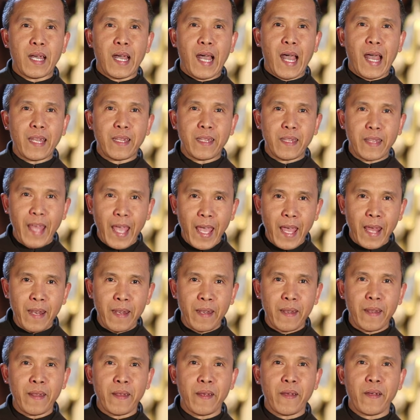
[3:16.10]
And
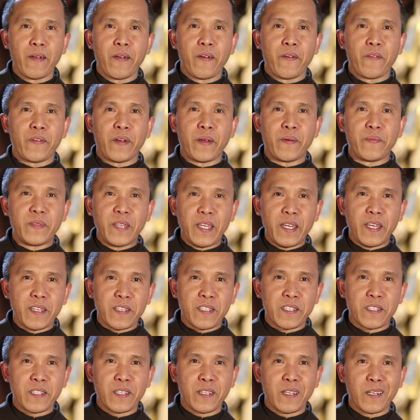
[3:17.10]
then, from
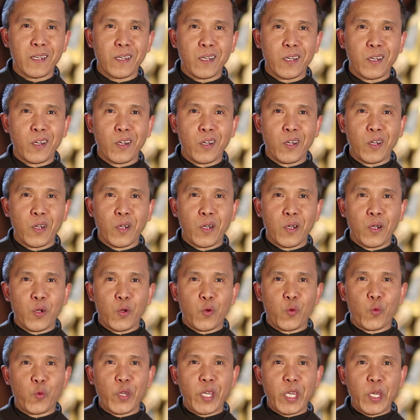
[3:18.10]

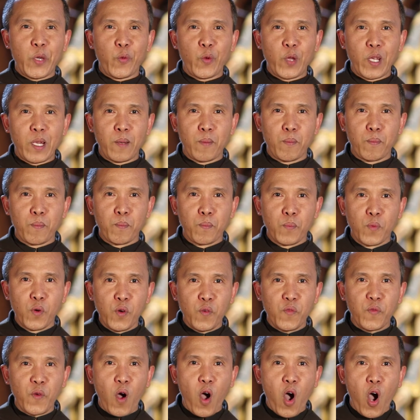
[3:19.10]
this, we will
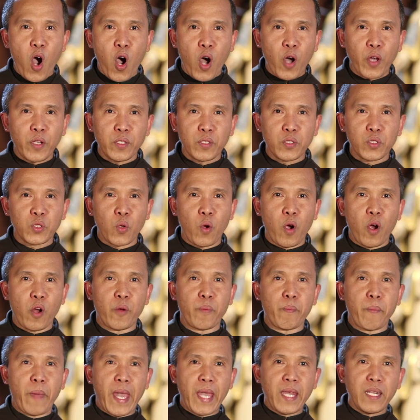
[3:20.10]
move on to our
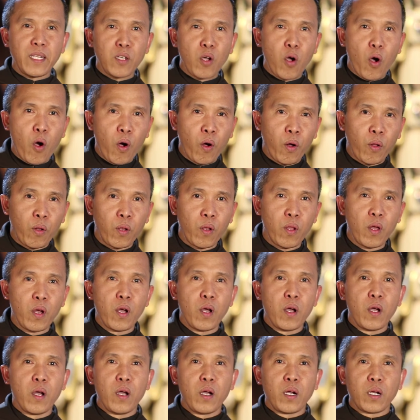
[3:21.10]
main
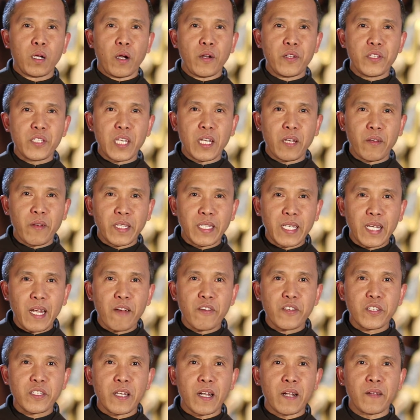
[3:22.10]
goal, consecrating
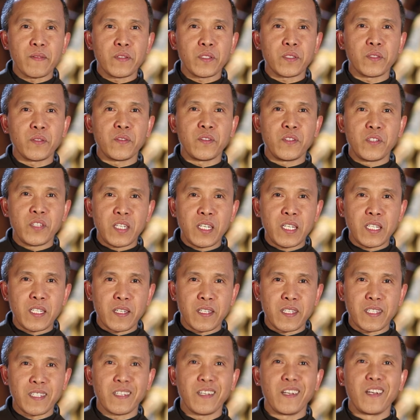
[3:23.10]
ourselves to
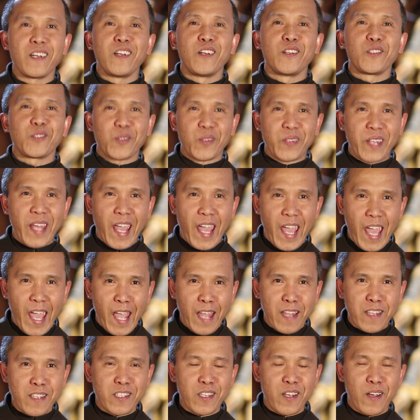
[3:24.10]
Jesus through the
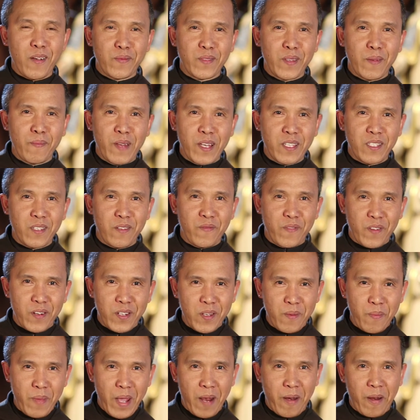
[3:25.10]
hands of the Blessed
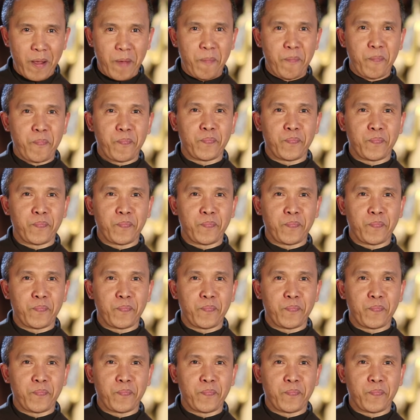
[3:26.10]
Virgin Mary.